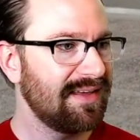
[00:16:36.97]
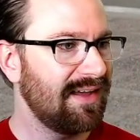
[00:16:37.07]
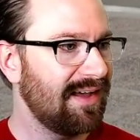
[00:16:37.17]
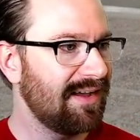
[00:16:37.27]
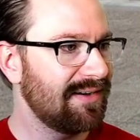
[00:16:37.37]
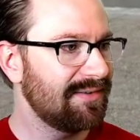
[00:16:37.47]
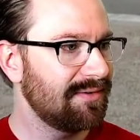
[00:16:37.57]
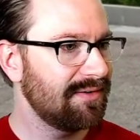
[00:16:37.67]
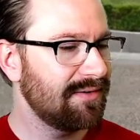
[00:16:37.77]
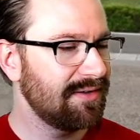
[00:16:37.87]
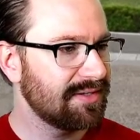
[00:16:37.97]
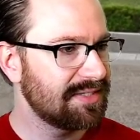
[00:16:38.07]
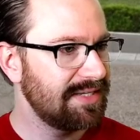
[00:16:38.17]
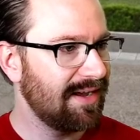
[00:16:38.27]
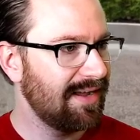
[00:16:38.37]
uh, you can
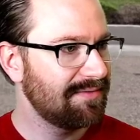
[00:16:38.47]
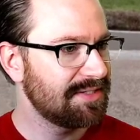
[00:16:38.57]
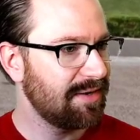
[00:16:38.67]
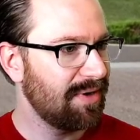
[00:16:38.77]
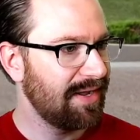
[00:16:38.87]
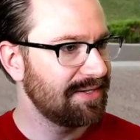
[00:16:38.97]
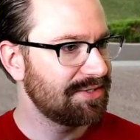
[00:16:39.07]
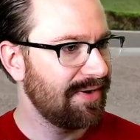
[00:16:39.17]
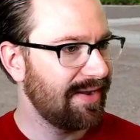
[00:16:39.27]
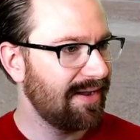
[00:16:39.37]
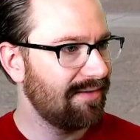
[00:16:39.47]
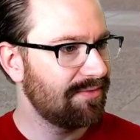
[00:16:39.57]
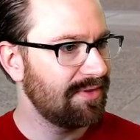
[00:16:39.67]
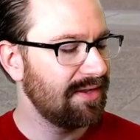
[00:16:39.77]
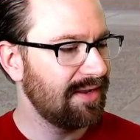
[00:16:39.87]
see I have set mine to have
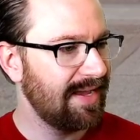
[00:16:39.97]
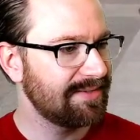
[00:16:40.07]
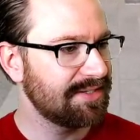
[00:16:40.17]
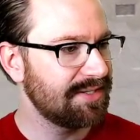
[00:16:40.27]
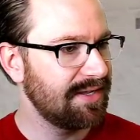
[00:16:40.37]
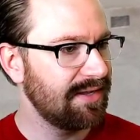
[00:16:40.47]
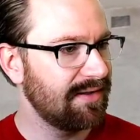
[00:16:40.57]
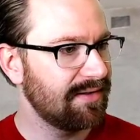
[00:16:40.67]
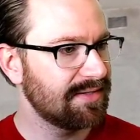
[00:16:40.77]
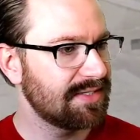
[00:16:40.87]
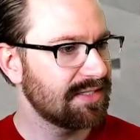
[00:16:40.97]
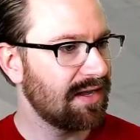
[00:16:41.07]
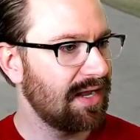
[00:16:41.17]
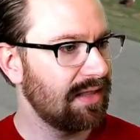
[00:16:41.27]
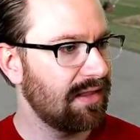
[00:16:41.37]
the Kansas City
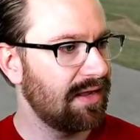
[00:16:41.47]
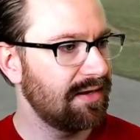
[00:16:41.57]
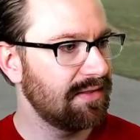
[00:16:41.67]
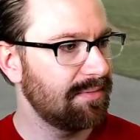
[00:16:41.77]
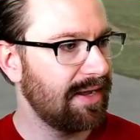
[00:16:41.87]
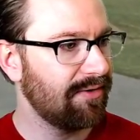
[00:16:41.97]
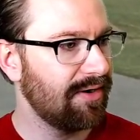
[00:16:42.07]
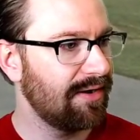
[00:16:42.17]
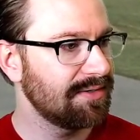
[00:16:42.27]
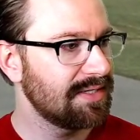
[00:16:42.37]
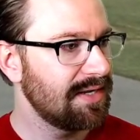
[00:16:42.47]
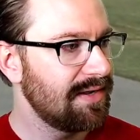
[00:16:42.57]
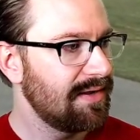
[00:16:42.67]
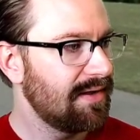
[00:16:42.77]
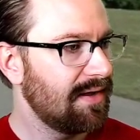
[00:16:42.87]
skyline in the background.
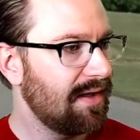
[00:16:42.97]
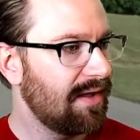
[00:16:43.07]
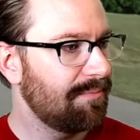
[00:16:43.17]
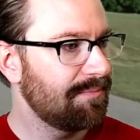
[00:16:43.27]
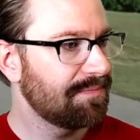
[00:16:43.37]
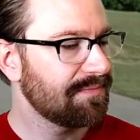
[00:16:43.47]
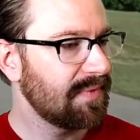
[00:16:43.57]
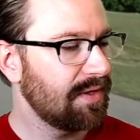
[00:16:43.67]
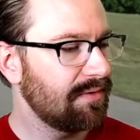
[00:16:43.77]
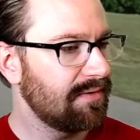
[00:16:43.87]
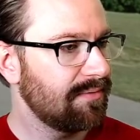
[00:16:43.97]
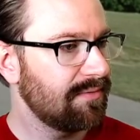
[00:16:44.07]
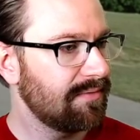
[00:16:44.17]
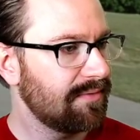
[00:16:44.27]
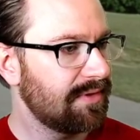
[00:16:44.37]
Um,
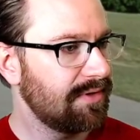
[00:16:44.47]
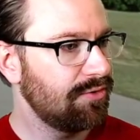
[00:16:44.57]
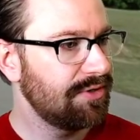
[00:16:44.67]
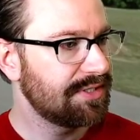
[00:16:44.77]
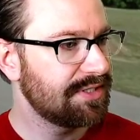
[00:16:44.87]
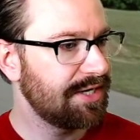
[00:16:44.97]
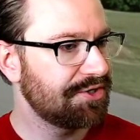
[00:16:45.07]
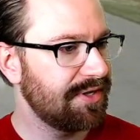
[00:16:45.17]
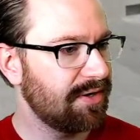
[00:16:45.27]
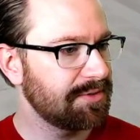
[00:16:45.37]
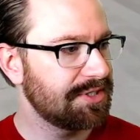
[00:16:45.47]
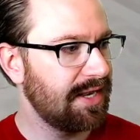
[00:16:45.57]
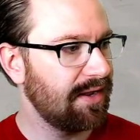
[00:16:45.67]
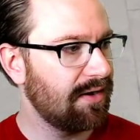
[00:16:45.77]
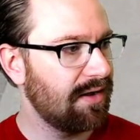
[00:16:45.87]
the Union Station there. We're
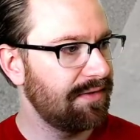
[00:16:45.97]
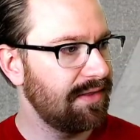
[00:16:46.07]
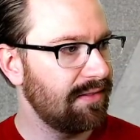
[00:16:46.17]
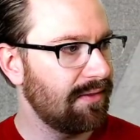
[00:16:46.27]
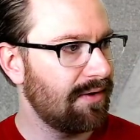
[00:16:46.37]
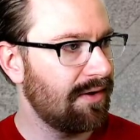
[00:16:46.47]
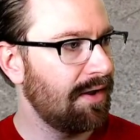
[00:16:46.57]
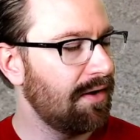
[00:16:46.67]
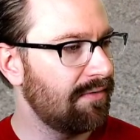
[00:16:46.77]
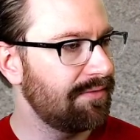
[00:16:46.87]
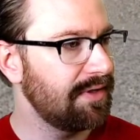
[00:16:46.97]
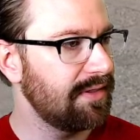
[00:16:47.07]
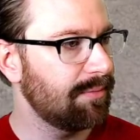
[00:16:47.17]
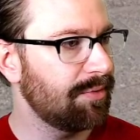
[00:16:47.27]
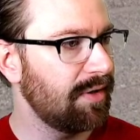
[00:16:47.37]
standing on the lawn of the
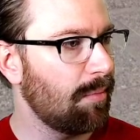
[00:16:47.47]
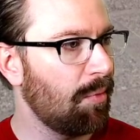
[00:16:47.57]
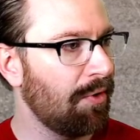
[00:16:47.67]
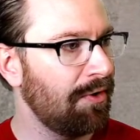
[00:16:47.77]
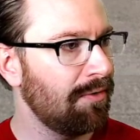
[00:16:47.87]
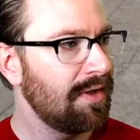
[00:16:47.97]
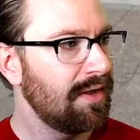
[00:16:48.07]
Liberty Memorial